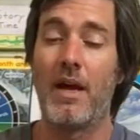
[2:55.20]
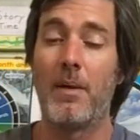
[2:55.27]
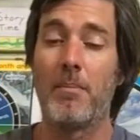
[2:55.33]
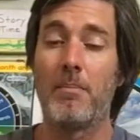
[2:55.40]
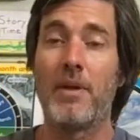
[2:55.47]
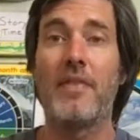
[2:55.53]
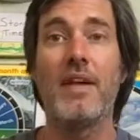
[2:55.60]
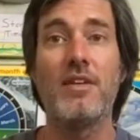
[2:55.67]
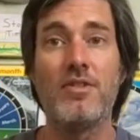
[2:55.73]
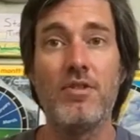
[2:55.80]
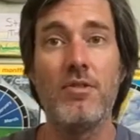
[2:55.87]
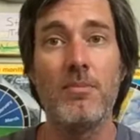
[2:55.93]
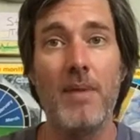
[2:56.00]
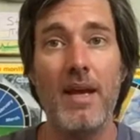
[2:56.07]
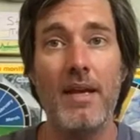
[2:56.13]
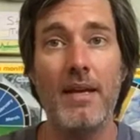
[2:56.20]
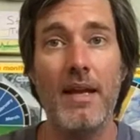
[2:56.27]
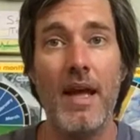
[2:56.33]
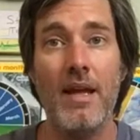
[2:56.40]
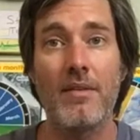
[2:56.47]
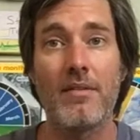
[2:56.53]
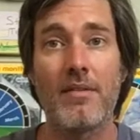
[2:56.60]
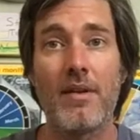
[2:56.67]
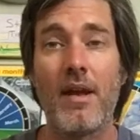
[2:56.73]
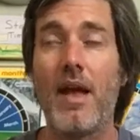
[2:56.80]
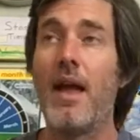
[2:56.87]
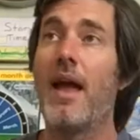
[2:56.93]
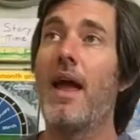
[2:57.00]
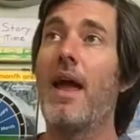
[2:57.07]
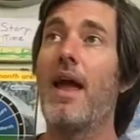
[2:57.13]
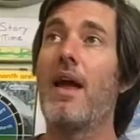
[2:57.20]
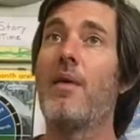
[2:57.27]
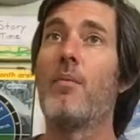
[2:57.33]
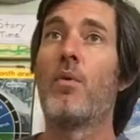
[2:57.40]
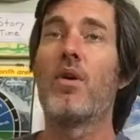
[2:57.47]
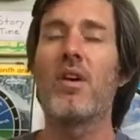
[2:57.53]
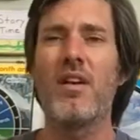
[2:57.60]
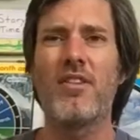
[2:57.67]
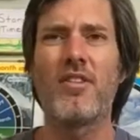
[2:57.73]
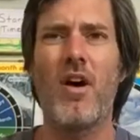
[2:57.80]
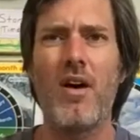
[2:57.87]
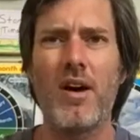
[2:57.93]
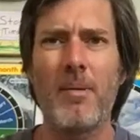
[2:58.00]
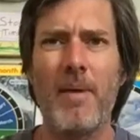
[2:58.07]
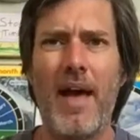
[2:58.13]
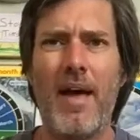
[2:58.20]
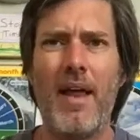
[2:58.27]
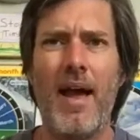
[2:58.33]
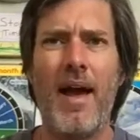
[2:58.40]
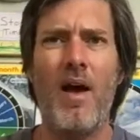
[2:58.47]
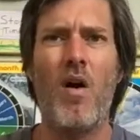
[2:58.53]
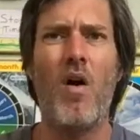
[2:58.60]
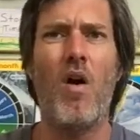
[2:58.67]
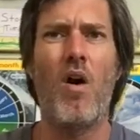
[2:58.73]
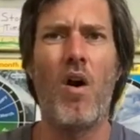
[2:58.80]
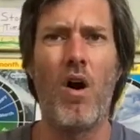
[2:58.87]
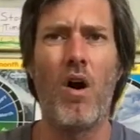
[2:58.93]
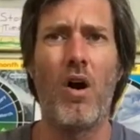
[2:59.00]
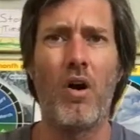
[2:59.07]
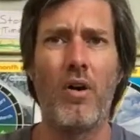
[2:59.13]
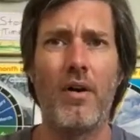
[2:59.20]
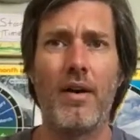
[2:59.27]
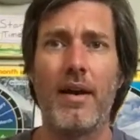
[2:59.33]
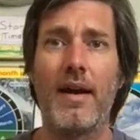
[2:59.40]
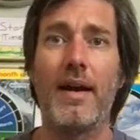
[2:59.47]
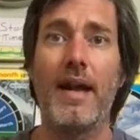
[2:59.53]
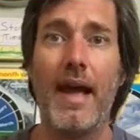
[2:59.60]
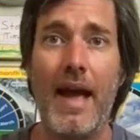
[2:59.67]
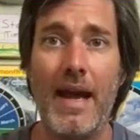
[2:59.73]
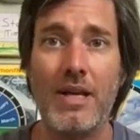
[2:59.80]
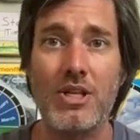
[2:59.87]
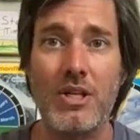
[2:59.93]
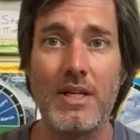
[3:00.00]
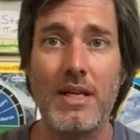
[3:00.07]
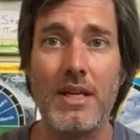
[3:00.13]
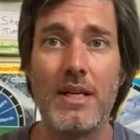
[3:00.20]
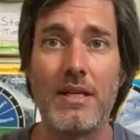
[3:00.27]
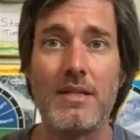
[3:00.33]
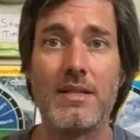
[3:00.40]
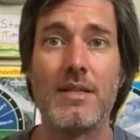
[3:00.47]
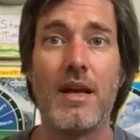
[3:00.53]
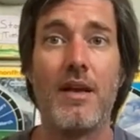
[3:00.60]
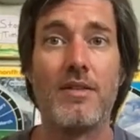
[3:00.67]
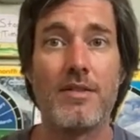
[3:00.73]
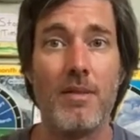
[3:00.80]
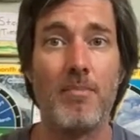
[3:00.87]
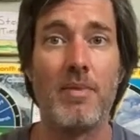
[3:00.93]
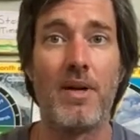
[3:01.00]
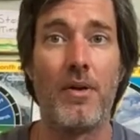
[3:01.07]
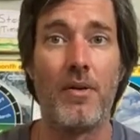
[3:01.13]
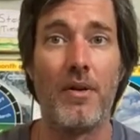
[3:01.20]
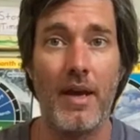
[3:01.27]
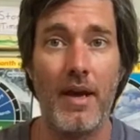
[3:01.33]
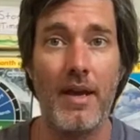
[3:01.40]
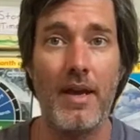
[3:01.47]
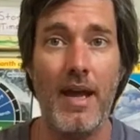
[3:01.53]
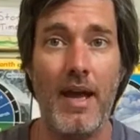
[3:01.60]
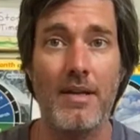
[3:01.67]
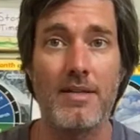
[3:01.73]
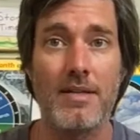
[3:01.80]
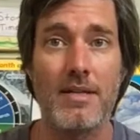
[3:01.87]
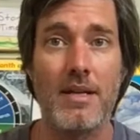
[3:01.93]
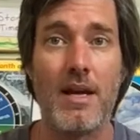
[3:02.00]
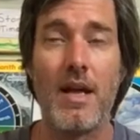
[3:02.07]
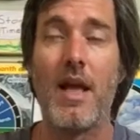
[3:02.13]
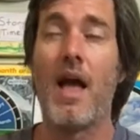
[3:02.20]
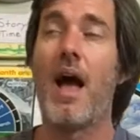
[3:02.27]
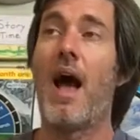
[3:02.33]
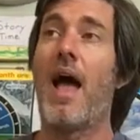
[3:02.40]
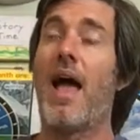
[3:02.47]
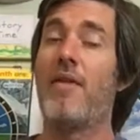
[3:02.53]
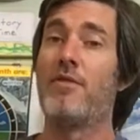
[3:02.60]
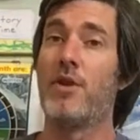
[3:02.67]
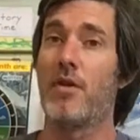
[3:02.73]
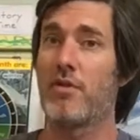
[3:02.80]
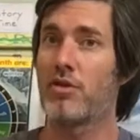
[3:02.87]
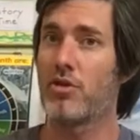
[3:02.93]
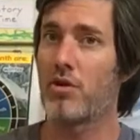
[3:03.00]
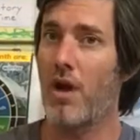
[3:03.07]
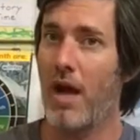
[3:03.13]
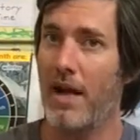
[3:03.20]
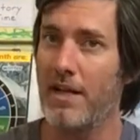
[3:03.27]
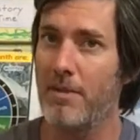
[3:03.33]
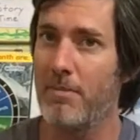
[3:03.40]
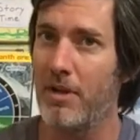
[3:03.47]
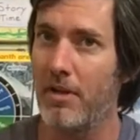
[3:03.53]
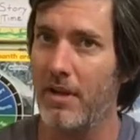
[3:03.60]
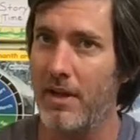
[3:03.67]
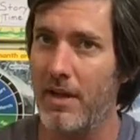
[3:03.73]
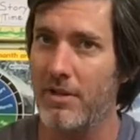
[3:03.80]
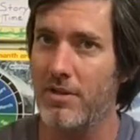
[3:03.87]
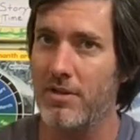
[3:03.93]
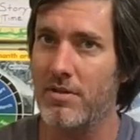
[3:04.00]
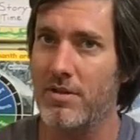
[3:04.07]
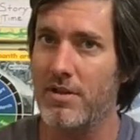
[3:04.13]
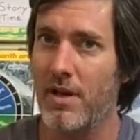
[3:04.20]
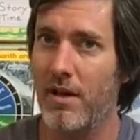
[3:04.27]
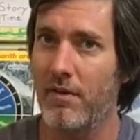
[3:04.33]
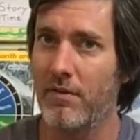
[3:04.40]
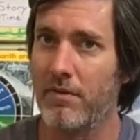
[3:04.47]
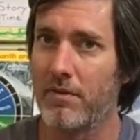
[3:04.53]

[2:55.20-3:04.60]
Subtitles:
But they do make nests. And we're going to talk about how hard it actually is to build nest. Have you ever tried to build a nest yourself?